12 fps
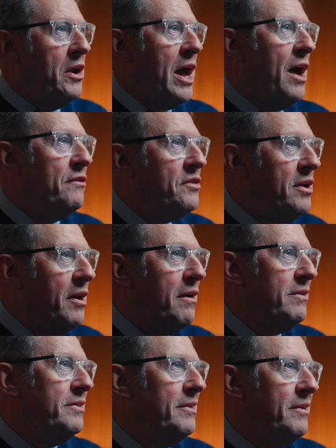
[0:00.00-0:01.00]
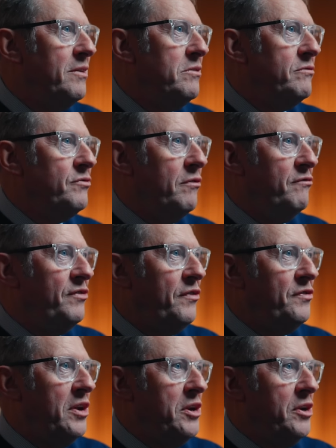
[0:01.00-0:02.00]
an idea from
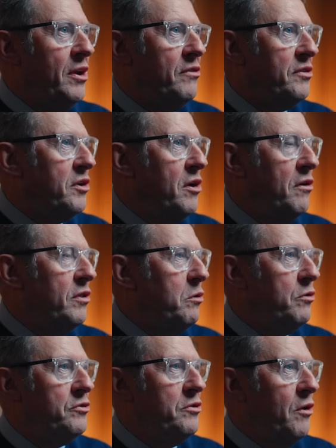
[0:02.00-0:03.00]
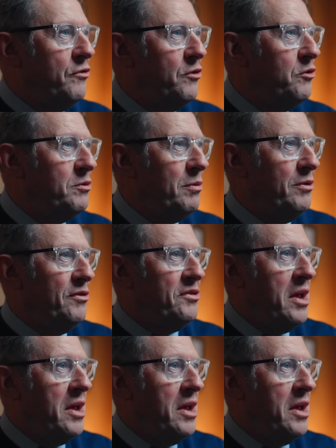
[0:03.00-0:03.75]
15 years ago that was not suitable at the